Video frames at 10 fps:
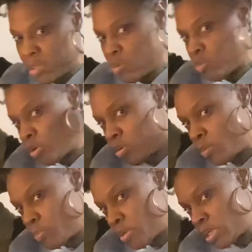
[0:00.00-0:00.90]
We're going
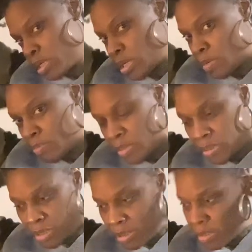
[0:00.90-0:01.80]
to put it up
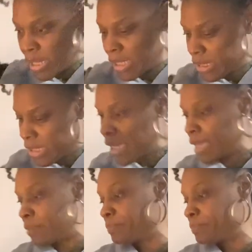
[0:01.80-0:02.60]
like that.